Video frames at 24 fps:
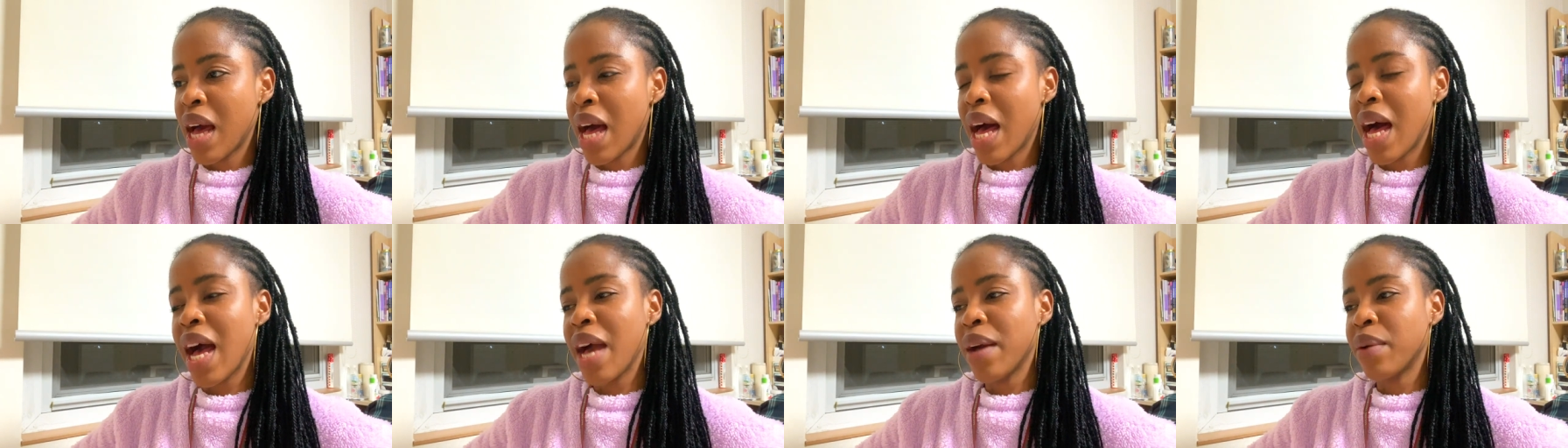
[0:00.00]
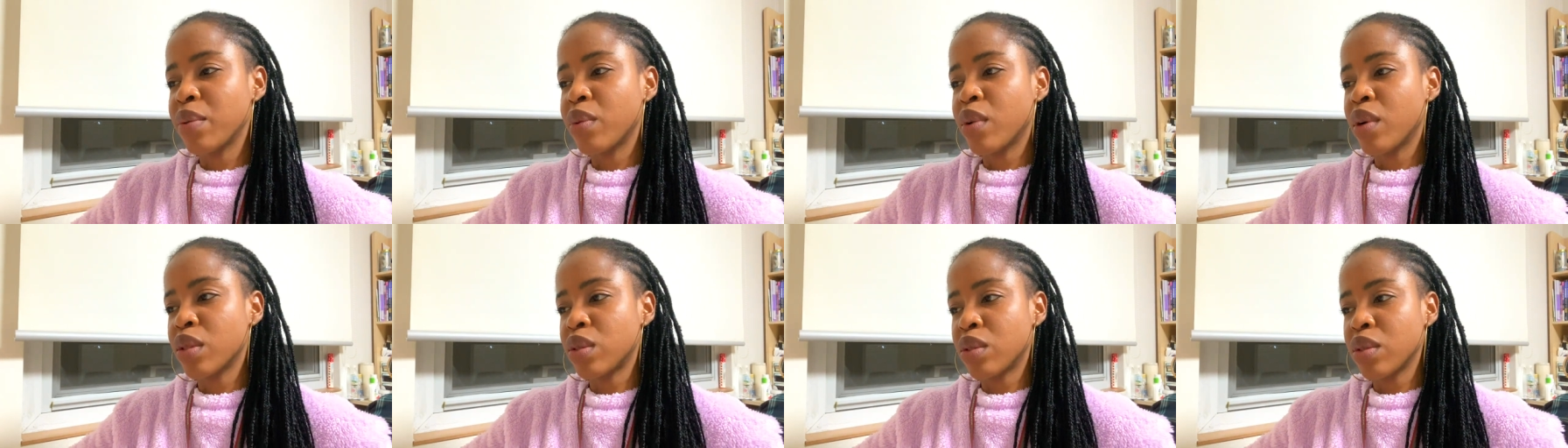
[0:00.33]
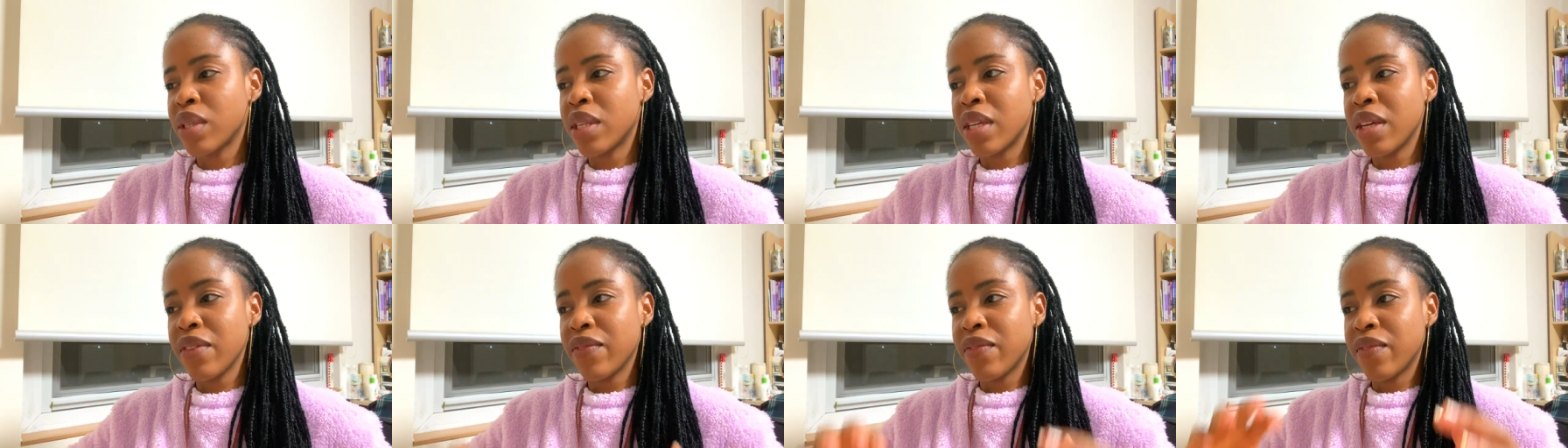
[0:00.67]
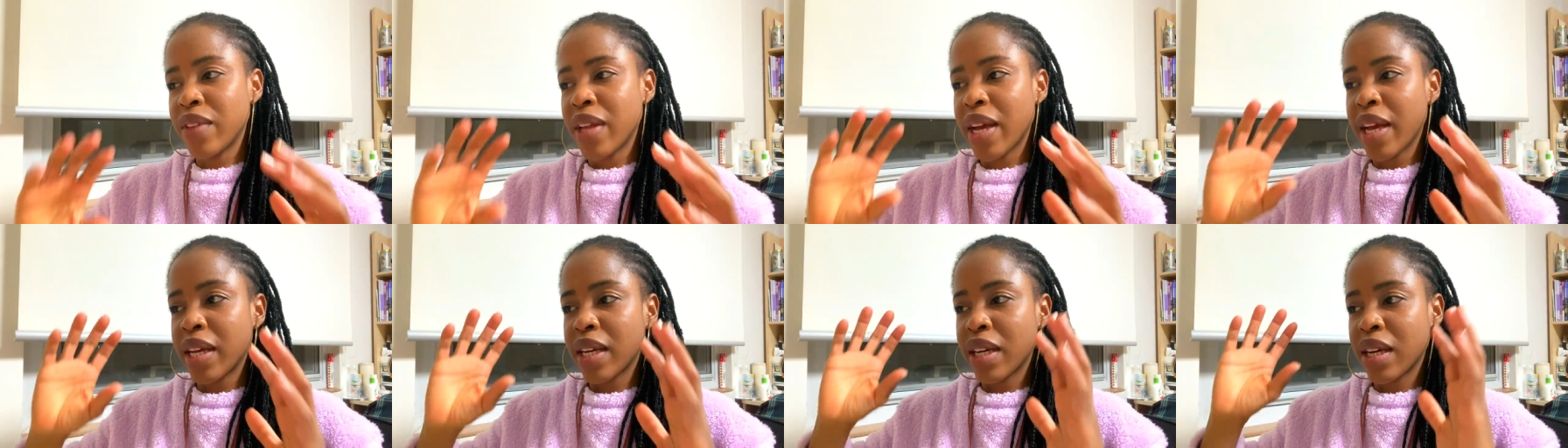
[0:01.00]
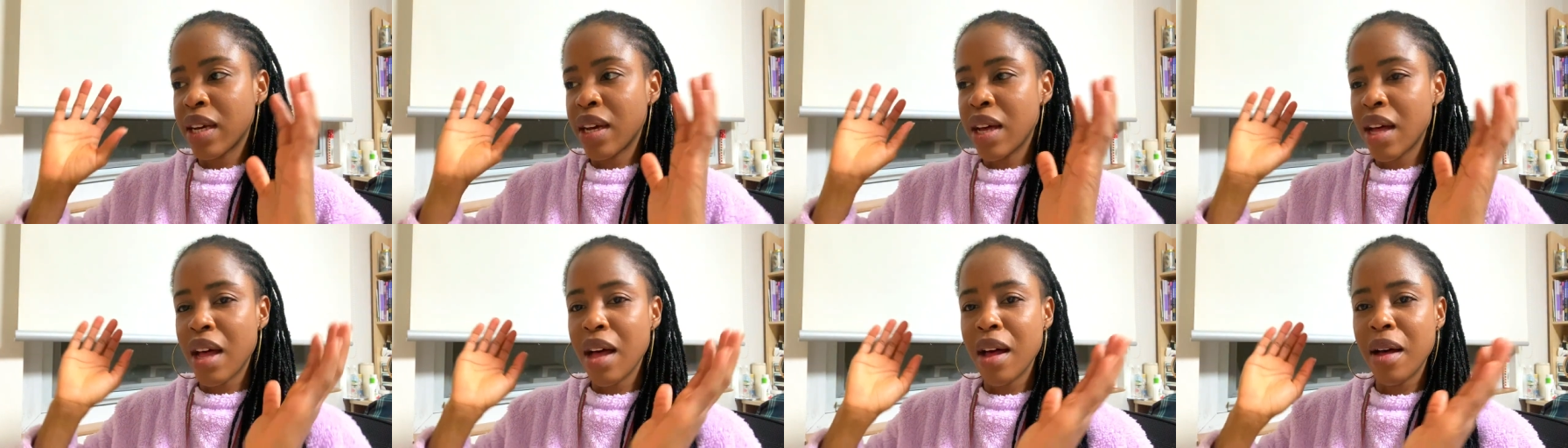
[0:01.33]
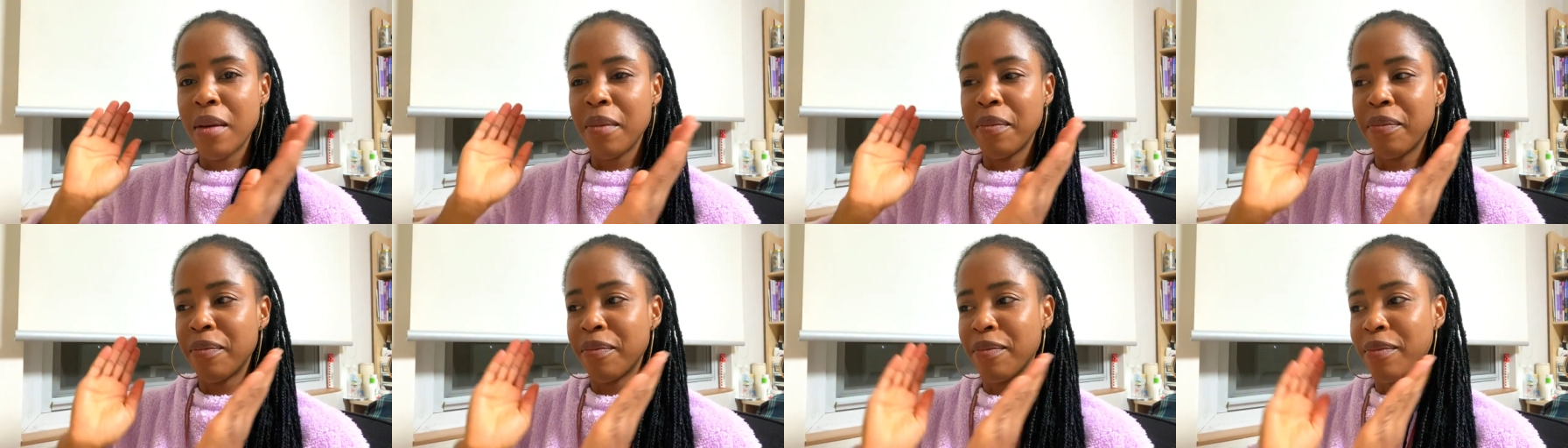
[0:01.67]
I will also give like
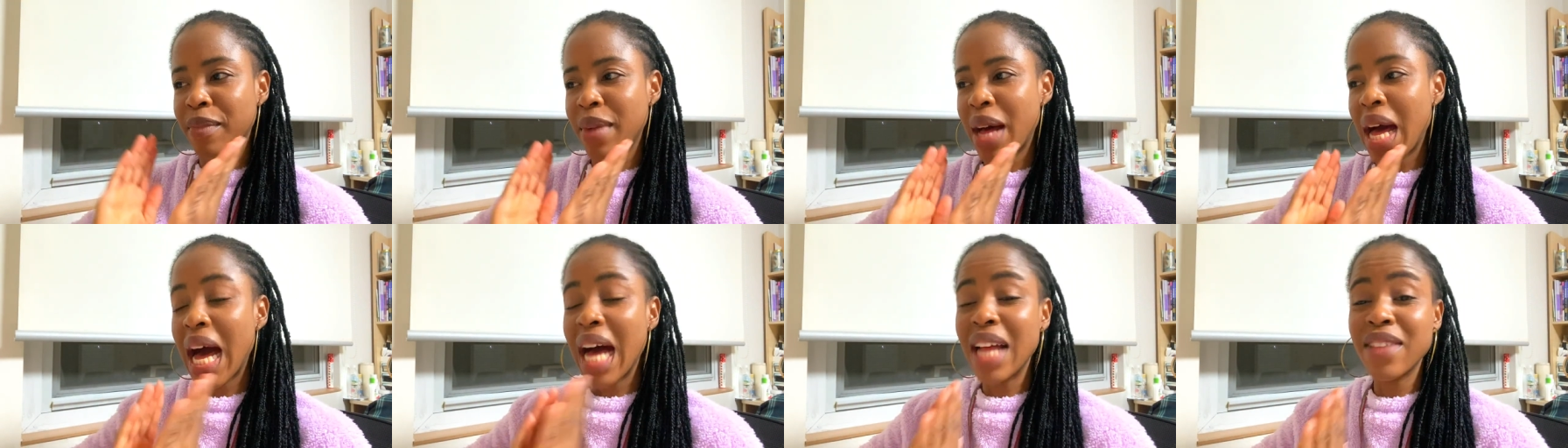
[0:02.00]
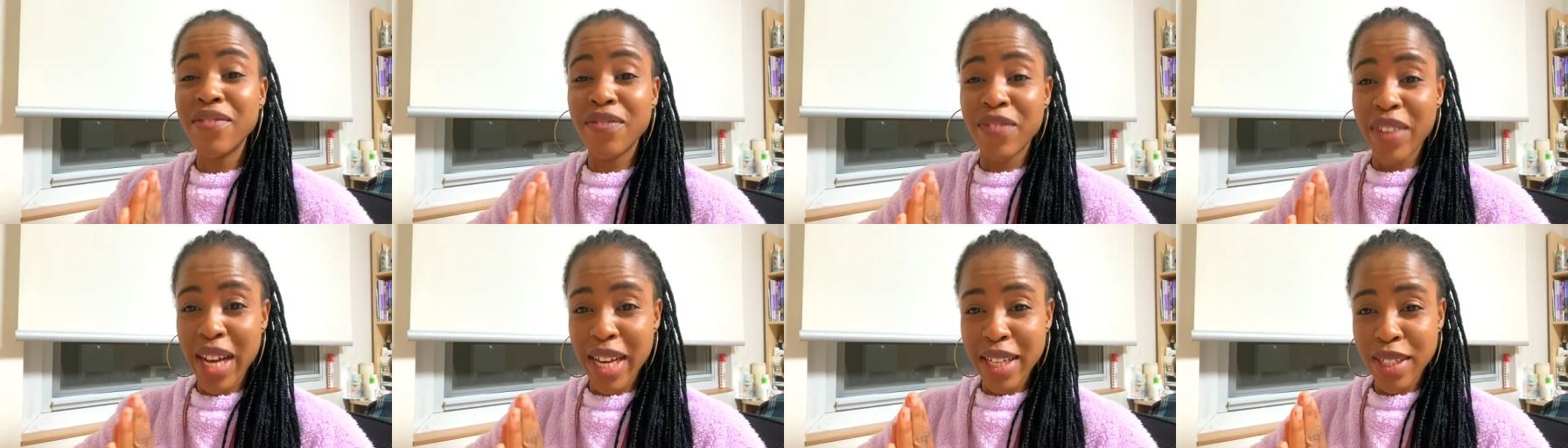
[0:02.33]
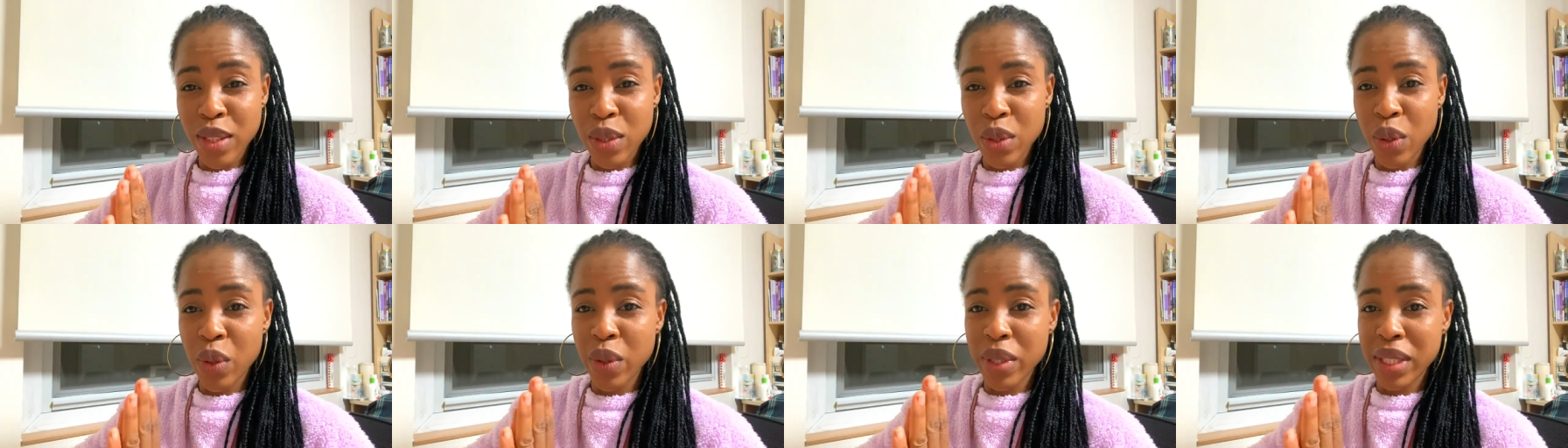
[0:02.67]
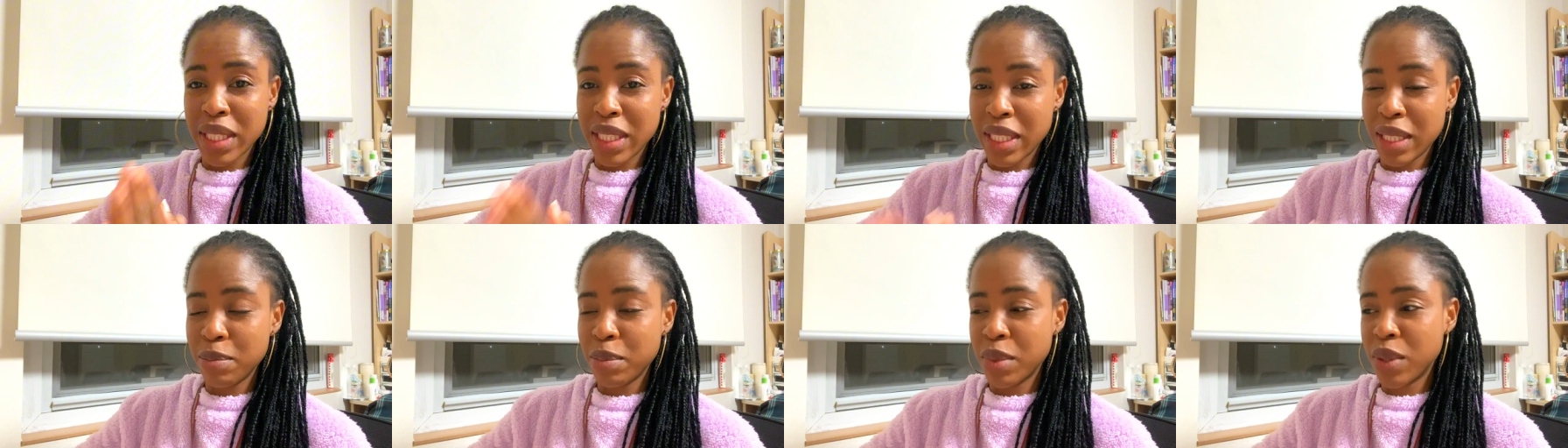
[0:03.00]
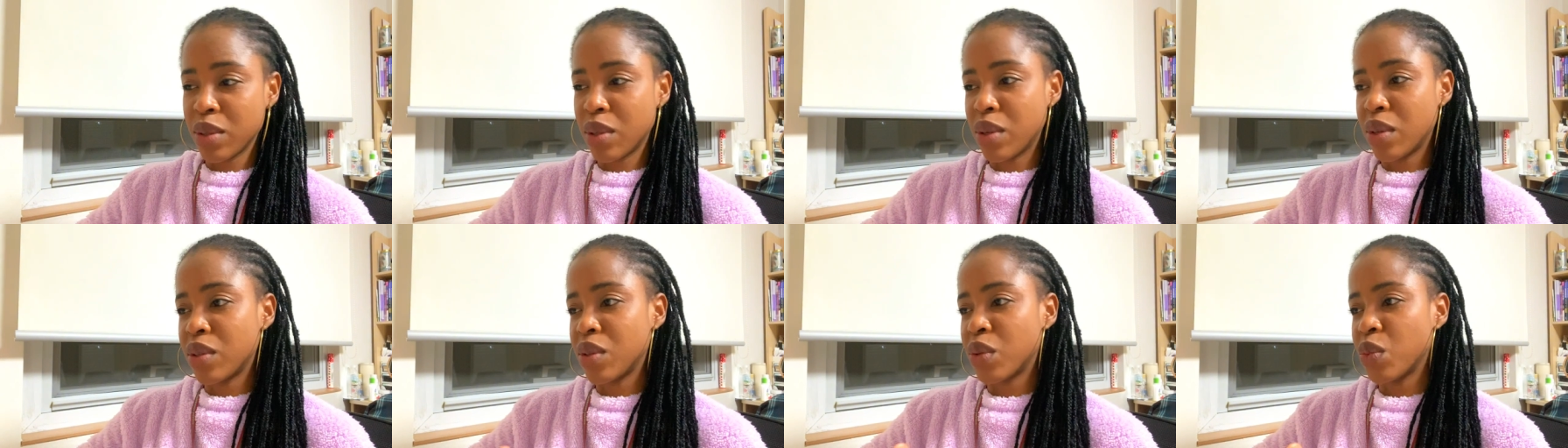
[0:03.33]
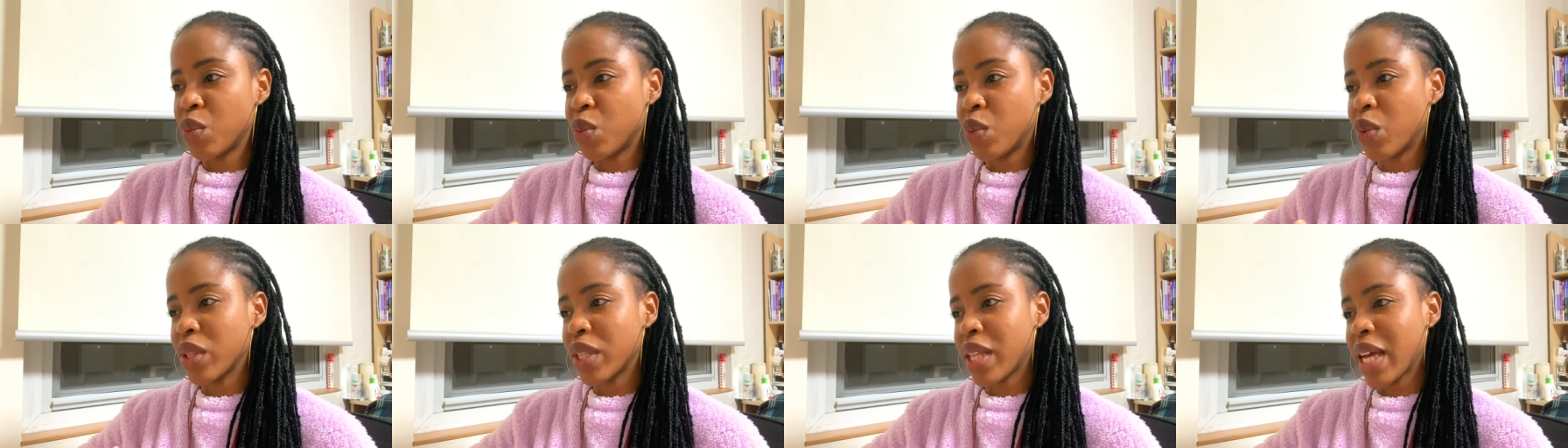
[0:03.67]
advice or tips
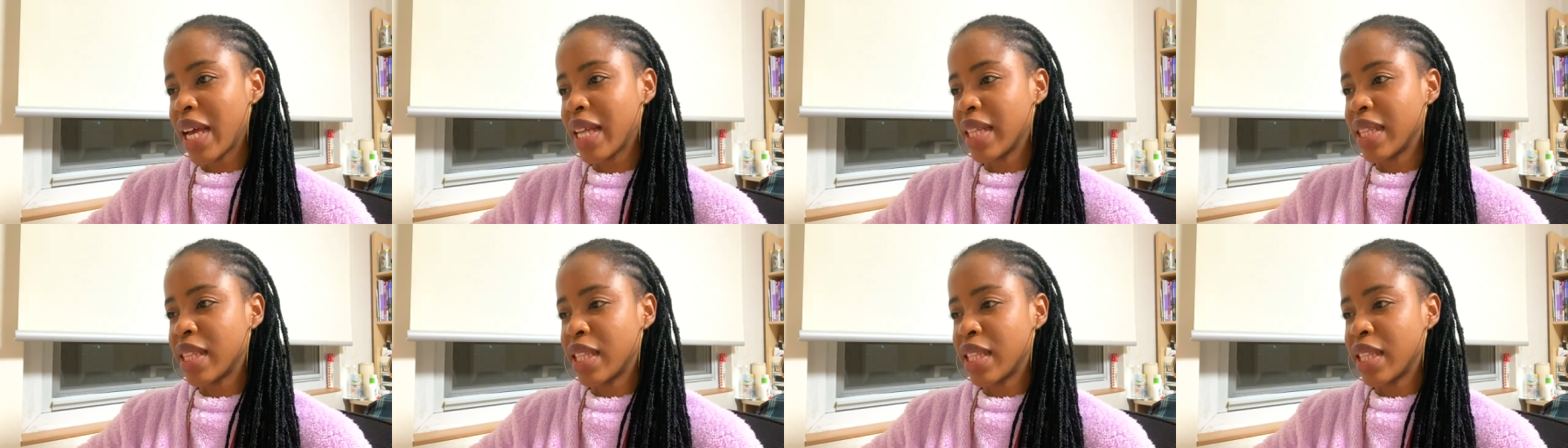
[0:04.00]
on what I